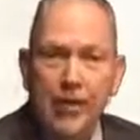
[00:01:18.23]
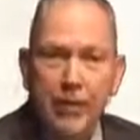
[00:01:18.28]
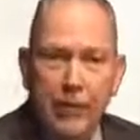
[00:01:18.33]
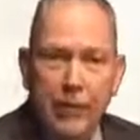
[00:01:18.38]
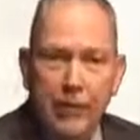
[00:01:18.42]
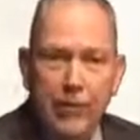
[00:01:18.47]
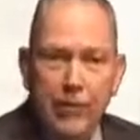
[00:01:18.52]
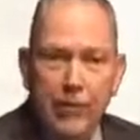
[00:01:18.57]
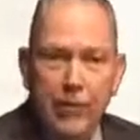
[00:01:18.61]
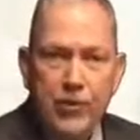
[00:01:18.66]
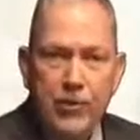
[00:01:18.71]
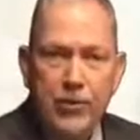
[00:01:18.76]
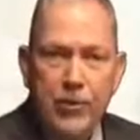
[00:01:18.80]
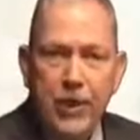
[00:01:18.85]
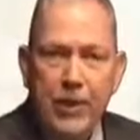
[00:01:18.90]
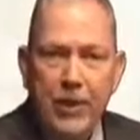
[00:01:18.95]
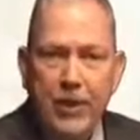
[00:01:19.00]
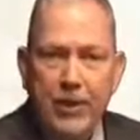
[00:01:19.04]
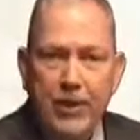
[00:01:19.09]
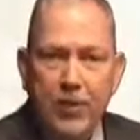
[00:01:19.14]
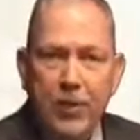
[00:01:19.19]
Think for a
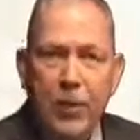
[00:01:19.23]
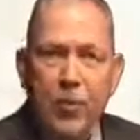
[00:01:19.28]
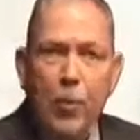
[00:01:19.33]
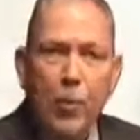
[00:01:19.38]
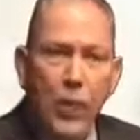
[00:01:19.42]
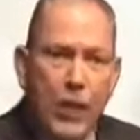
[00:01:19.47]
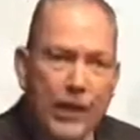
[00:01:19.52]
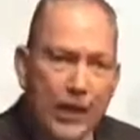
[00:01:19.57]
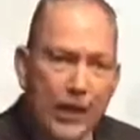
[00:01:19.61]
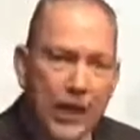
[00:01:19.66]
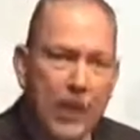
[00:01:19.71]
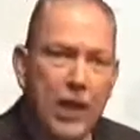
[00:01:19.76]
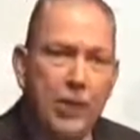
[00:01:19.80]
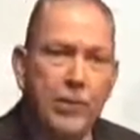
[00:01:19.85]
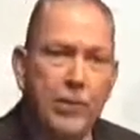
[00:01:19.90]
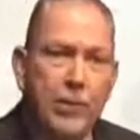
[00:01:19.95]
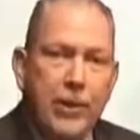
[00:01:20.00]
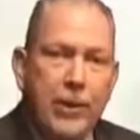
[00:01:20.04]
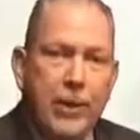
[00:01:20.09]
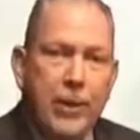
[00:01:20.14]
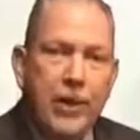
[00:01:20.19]
second, what
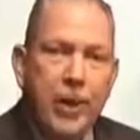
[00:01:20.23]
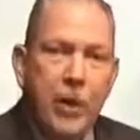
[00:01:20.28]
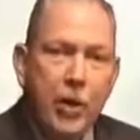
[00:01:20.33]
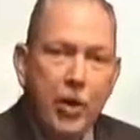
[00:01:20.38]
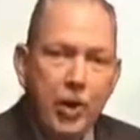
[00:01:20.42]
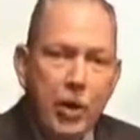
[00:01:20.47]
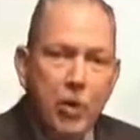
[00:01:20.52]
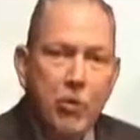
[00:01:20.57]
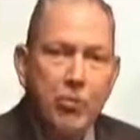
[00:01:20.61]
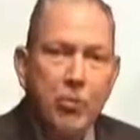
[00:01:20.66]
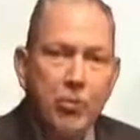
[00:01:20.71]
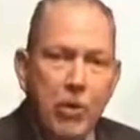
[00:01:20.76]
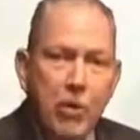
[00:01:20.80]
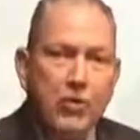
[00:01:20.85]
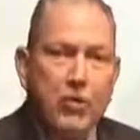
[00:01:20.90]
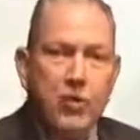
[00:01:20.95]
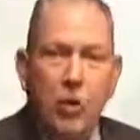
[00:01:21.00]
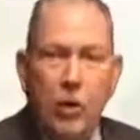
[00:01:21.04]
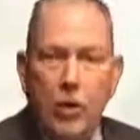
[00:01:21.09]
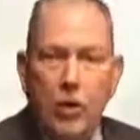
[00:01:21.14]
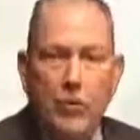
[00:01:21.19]
company are you
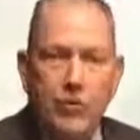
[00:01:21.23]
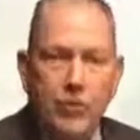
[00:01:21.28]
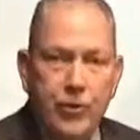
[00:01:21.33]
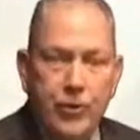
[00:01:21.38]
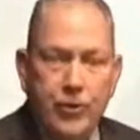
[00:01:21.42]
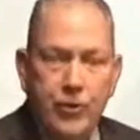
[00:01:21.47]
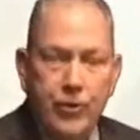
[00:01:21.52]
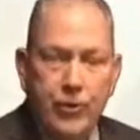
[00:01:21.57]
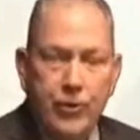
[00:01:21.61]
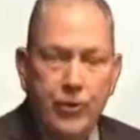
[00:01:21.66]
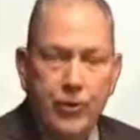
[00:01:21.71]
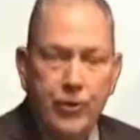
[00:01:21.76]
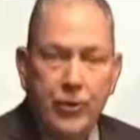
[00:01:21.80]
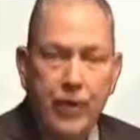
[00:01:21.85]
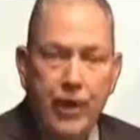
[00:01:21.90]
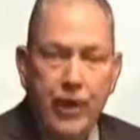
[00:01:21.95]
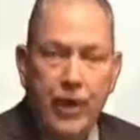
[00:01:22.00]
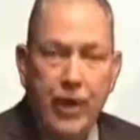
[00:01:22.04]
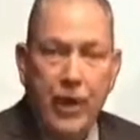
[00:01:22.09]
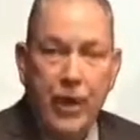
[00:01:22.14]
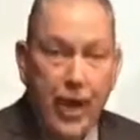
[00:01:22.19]
most loyal to?
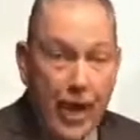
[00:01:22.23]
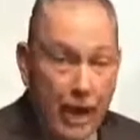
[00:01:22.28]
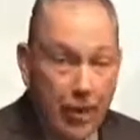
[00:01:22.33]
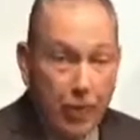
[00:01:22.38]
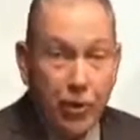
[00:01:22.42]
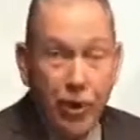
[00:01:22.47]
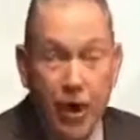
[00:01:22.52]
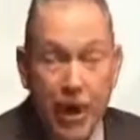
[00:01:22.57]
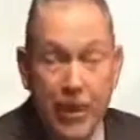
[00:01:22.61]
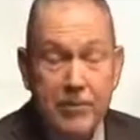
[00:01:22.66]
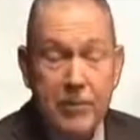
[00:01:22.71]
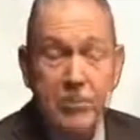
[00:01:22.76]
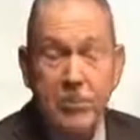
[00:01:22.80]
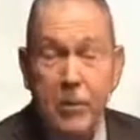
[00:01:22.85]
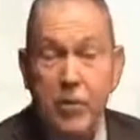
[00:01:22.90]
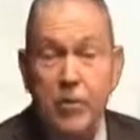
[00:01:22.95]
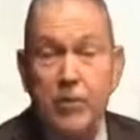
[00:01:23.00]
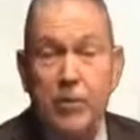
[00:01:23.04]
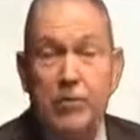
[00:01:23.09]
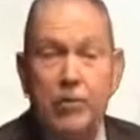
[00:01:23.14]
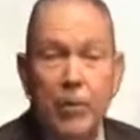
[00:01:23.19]
And perhaps
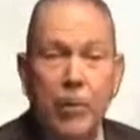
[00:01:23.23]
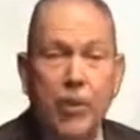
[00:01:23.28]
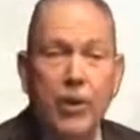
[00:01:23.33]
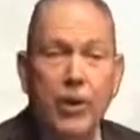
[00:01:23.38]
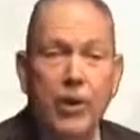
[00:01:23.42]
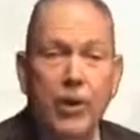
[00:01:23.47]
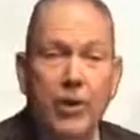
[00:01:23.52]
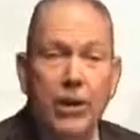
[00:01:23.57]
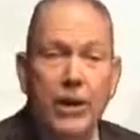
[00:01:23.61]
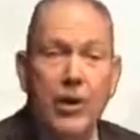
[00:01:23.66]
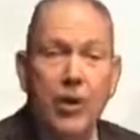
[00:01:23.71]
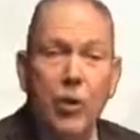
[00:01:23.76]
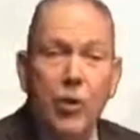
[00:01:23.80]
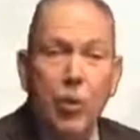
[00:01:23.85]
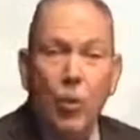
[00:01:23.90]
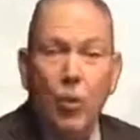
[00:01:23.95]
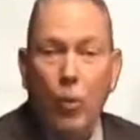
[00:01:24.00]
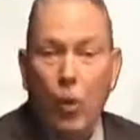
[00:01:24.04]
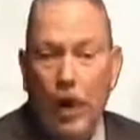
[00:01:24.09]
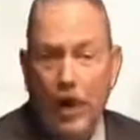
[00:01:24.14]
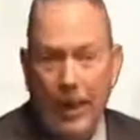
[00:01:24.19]
most importantly,
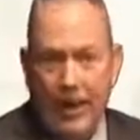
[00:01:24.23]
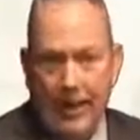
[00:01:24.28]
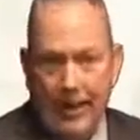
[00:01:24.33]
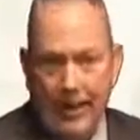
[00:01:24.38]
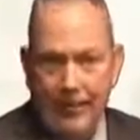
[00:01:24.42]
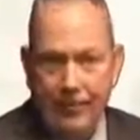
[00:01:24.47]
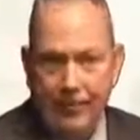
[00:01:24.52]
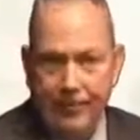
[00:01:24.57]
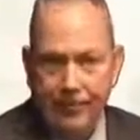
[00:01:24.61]
why?